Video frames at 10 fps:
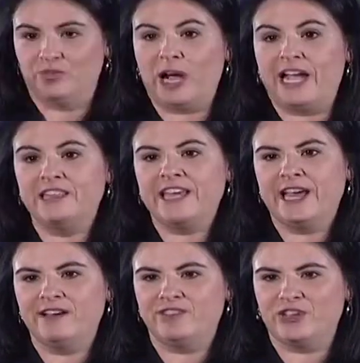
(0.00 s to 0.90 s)
Right. They
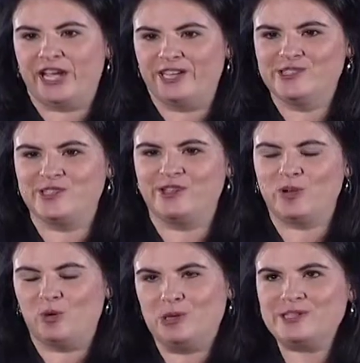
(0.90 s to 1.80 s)
have their hands in
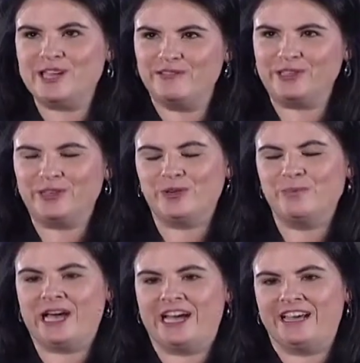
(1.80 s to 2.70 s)
almost every little
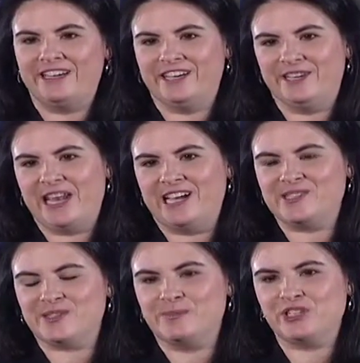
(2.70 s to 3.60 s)
pie in
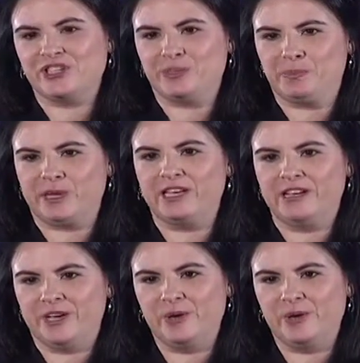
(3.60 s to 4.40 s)
NASA's mission, but